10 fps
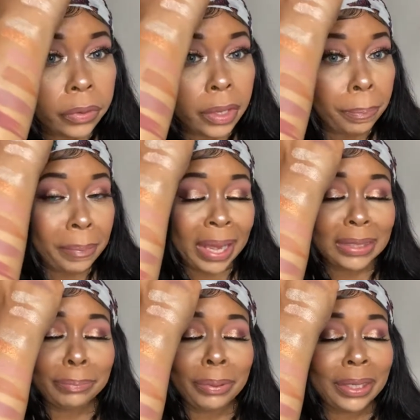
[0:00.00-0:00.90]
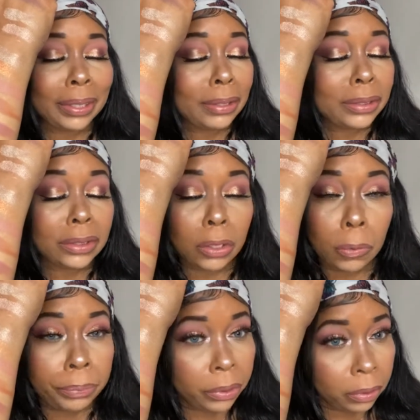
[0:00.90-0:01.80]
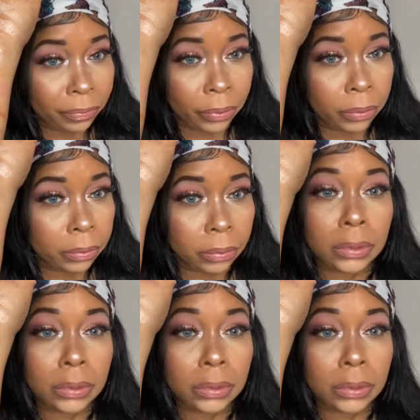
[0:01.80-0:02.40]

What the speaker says: The mattes blended so beautiful.